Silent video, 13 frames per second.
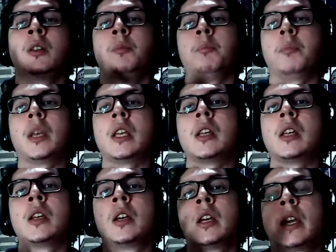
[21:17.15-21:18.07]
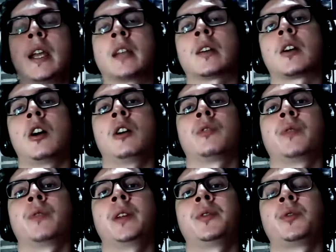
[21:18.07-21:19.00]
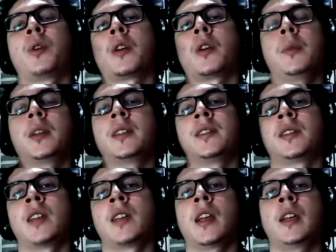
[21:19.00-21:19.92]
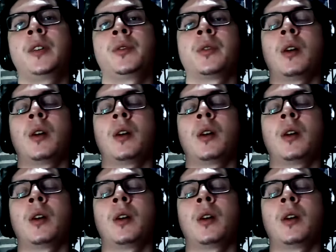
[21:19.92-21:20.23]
me in a Congress talking about the state